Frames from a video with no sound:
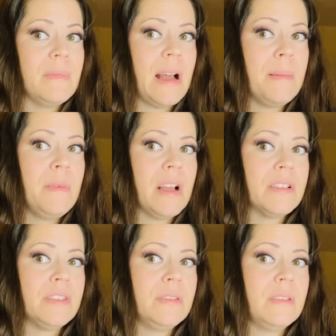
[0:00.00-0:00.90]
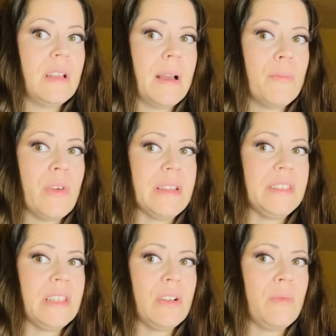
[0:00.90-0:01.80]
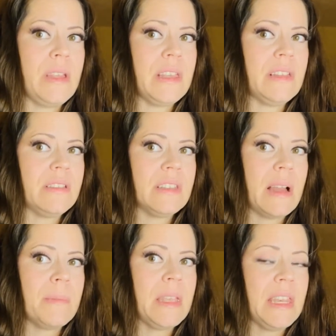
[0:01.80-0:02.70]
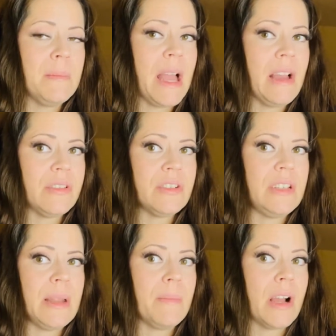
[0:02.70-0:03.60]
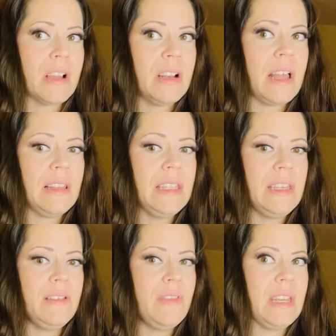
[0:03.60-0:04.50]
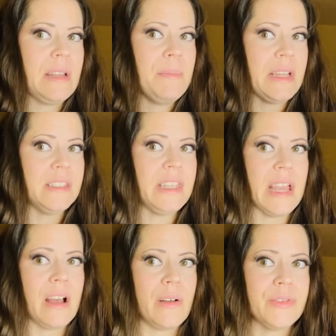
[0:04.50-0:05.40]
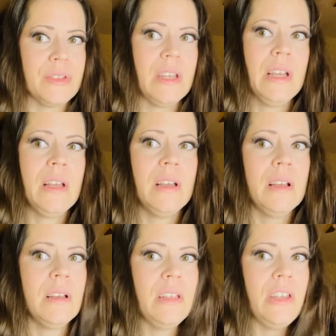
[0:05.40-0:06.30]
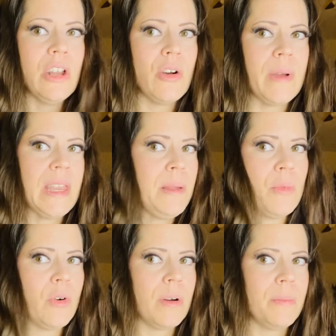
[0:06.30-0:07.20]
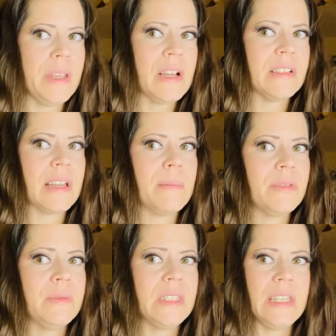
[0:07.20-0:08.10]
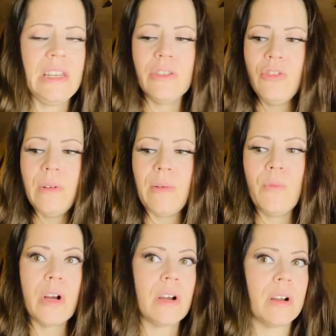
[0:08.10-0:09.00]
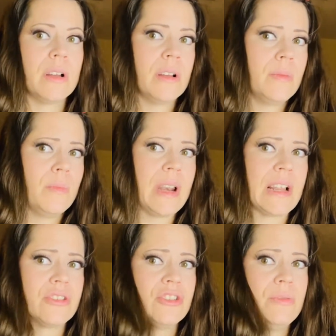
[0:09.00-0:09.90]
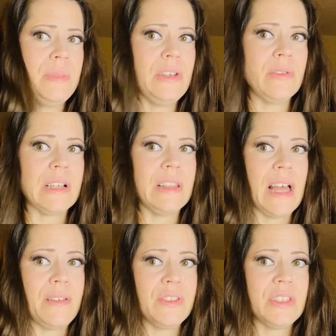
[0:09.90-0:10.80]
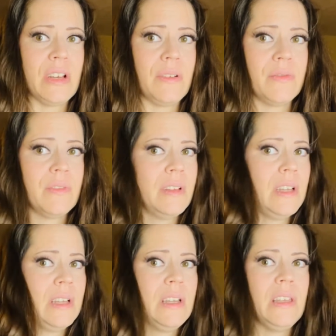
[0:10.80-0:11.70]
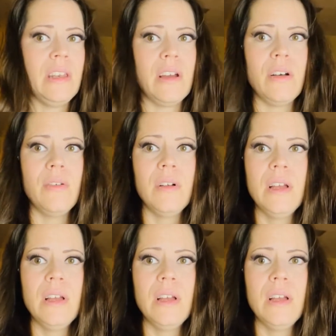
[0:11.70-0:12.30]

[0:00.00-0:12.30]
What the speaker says: I'm resting on weekends. I'm getting my house clean. I'm not going to live in a messy house, you know, anymore, because I'm sitting here doing work when I should be doing life stuff, you know?